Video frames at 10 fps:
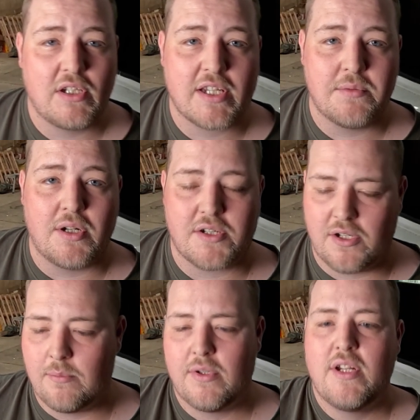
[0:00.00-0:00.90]
look in the
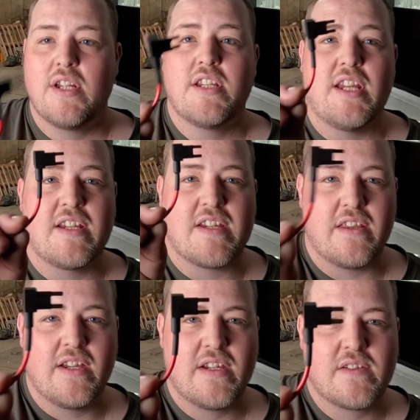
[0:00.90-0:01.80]
workshop. You can see
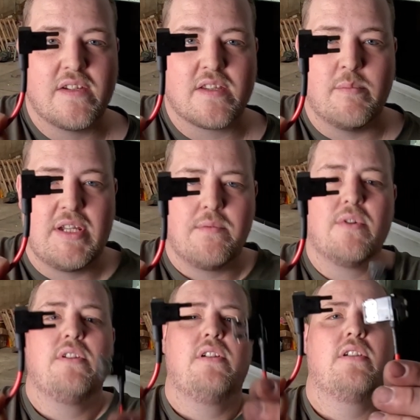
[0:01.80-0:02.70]
this is the mini
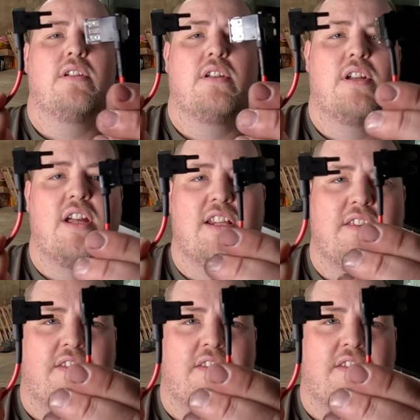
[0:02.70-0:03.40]
one, and then